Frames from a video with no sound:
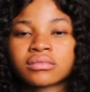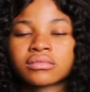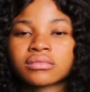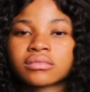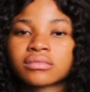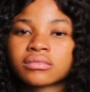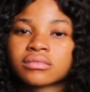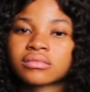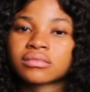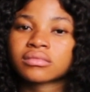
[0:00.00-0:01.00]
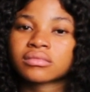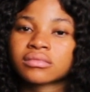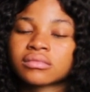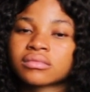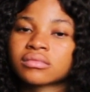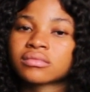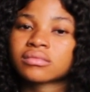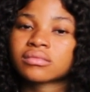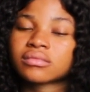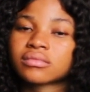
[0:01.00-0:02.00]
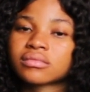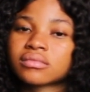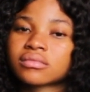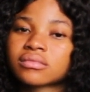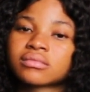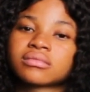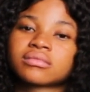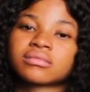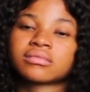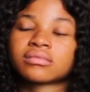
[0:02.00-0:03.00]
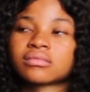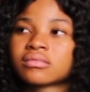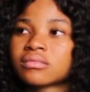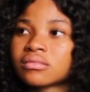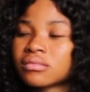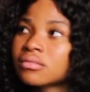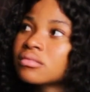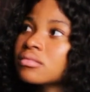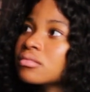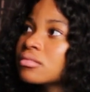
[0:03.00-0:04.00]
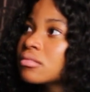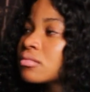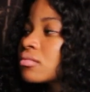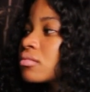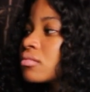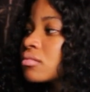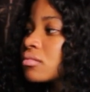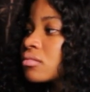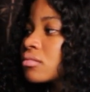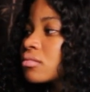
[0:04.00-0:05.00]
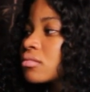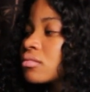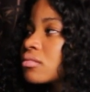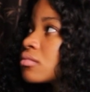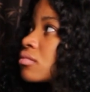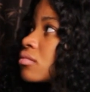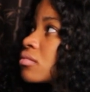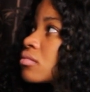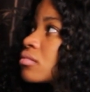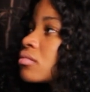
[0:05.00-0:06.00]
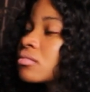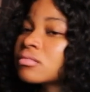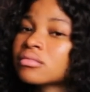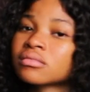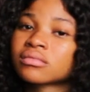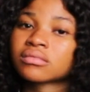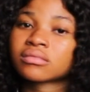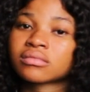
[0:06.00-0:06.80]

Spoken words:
(silent)